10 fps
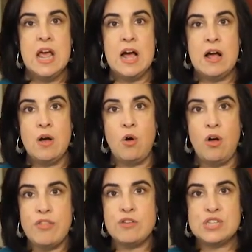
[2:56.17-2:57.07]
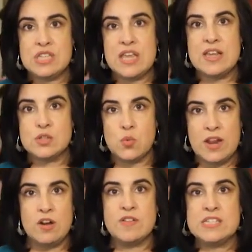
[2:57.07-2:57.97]
all those things
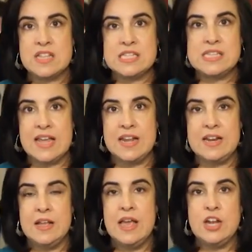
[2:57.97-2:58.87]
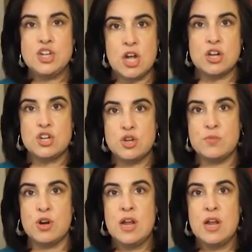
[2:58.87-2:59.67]
went over to the Senate, and Chuck Schumer